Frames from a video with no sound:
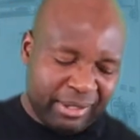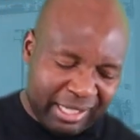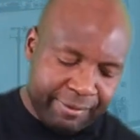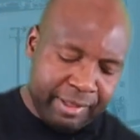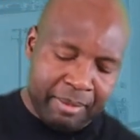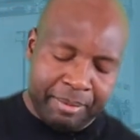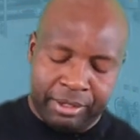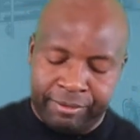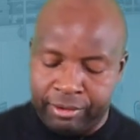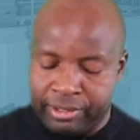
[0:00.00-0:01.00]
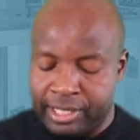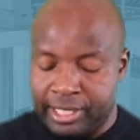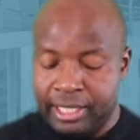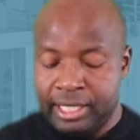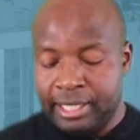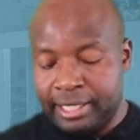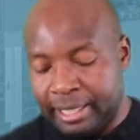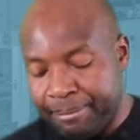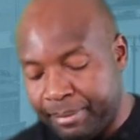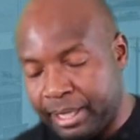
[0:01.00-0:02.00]
giving them a bit of oxygen, then
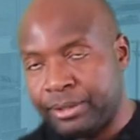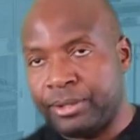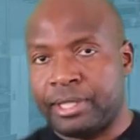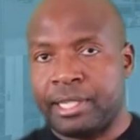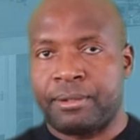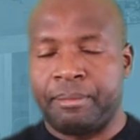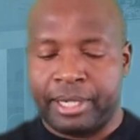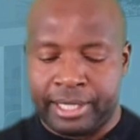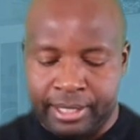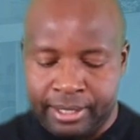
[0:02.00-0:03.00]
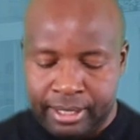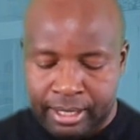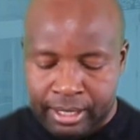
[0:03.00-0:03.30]
come back to your chest compressions.